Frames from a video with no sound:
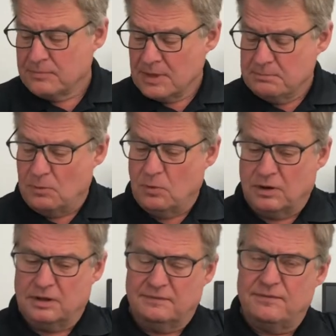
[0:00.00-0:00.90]
What we're
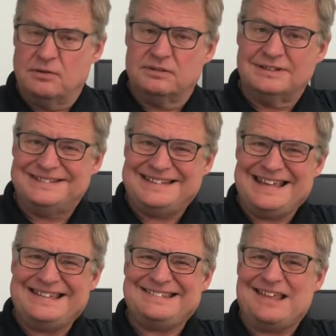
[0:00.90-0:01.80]
going to focus on today
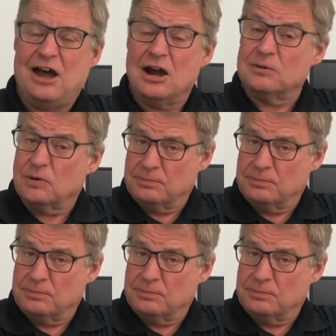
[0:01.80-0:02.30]
is the hardware